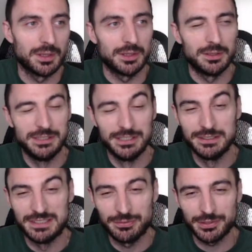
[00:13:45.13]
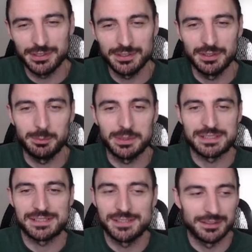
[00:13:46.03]
Little different, but
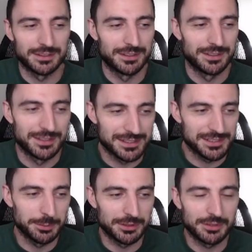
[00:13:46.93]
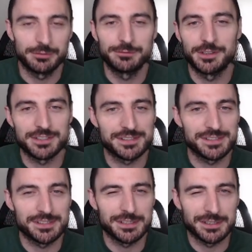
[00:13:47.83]
still similar
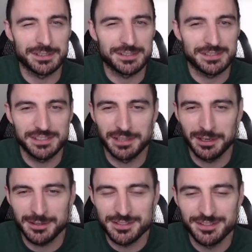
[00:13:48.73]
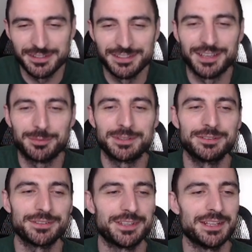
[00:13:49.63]
first 6 letters, I believe.
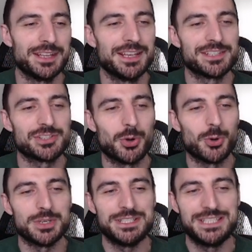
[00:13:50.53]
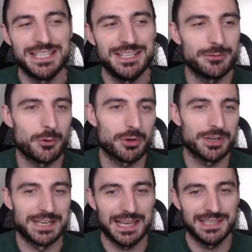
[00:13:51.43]
So d4,
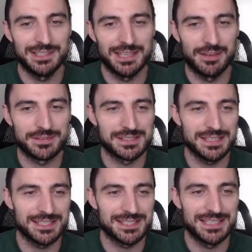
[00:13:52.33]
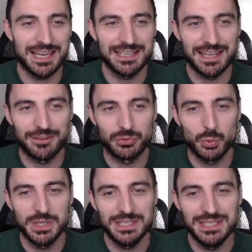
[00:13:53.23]
knight f6, knight
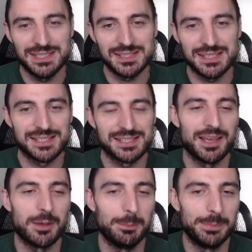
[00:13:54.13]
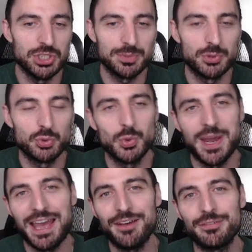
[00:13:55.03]
f3, e6, bishop to
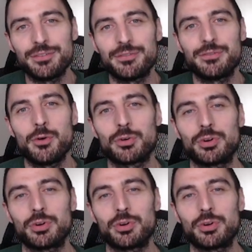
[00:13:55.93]
f4.